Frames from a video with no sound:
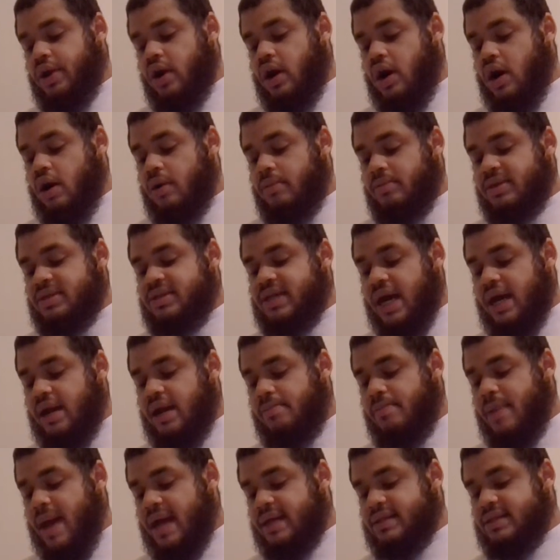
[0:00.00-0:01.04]
He's got a
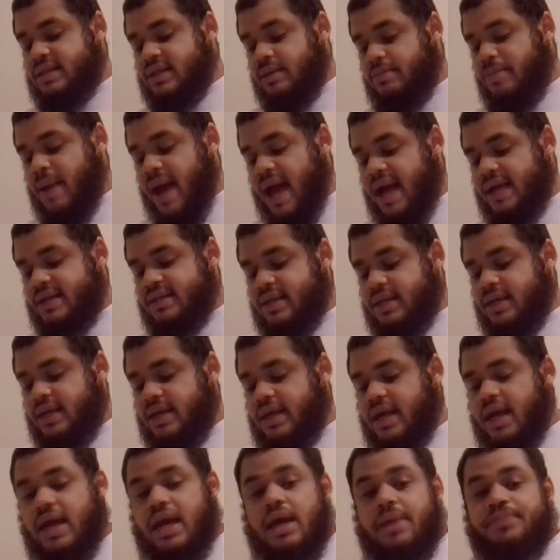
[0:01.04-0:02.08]
back to the basket
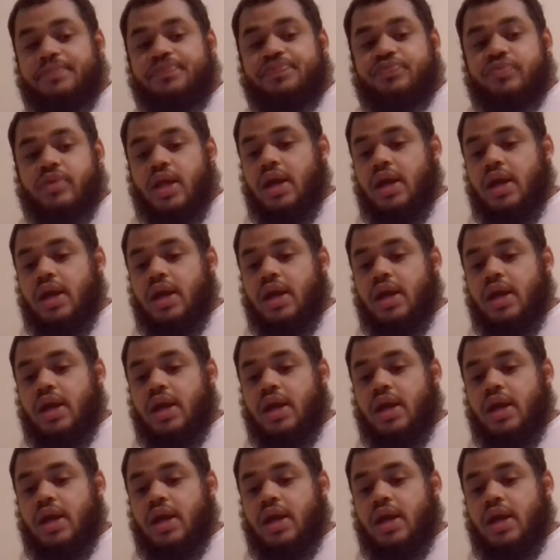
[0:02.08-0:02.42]
game.